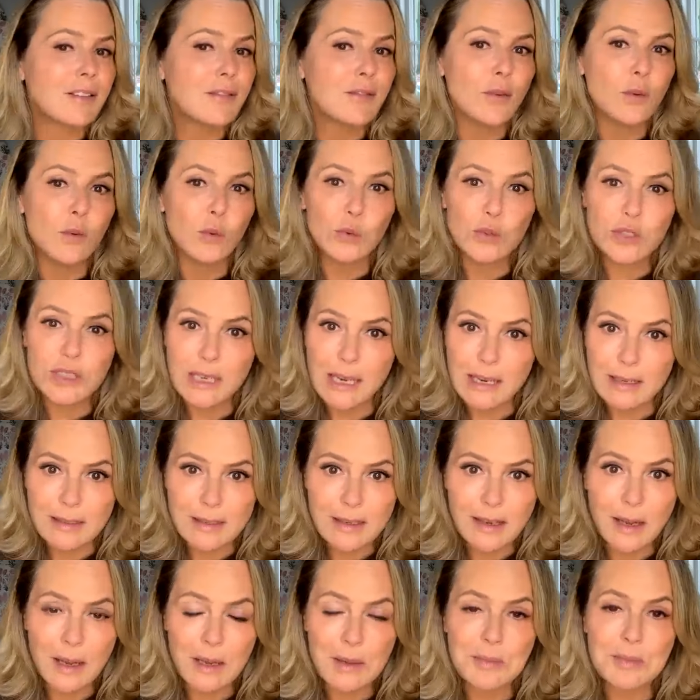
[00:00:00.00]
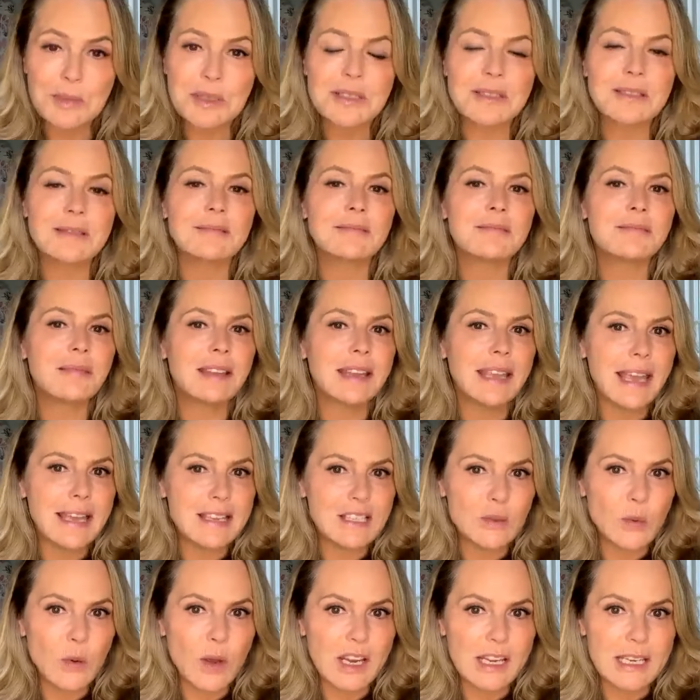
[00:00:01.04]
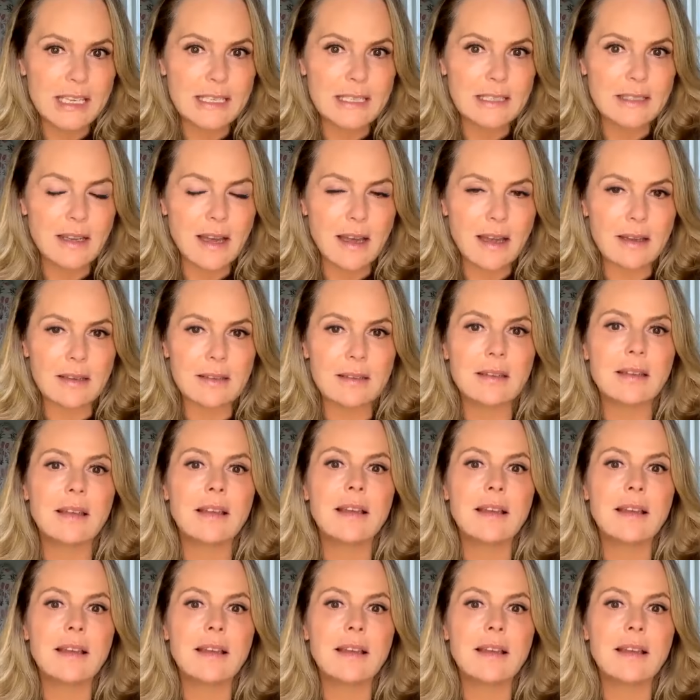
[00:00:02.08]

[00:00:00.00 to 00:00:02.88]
for all skin types. Guesswork is done.